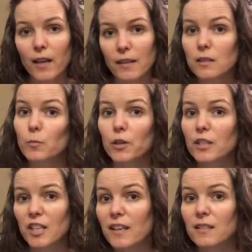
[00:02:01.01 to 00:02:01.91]
customer a
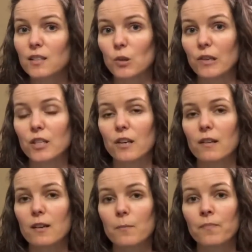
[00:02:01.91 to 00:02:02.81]
chance to return
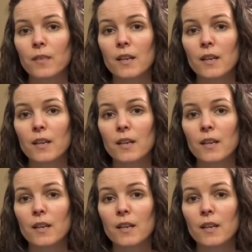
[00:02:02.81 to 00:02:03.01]
them.